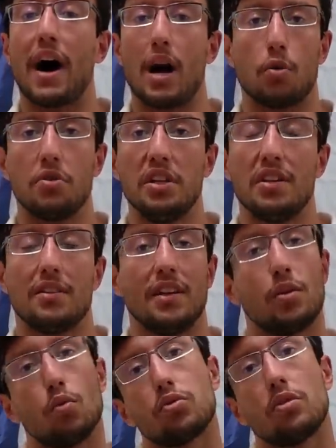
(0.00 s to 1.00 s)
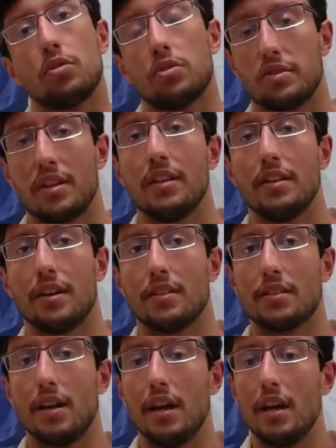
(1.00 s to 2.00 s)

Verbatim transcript: irony that they don't understand that